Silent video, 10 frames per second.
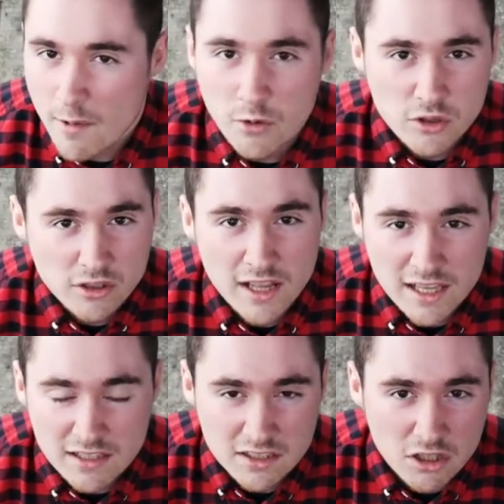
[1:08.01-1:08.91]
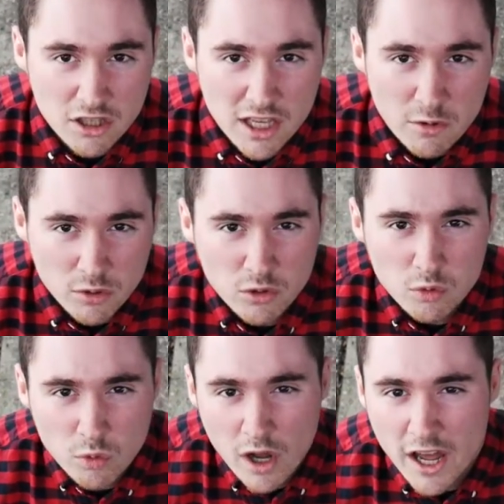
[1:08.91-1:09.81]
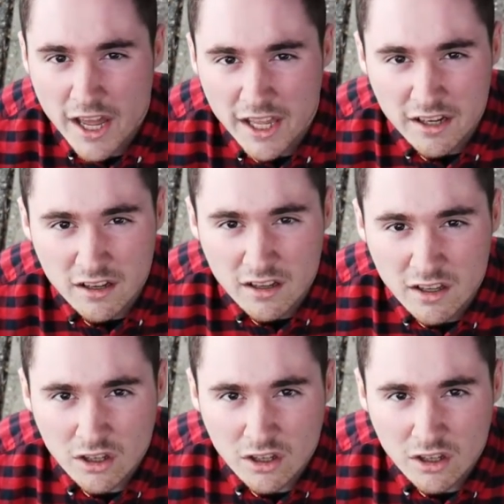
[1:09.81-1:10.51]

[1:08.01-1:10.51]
How many would you like? He's like, okay, we'll do one.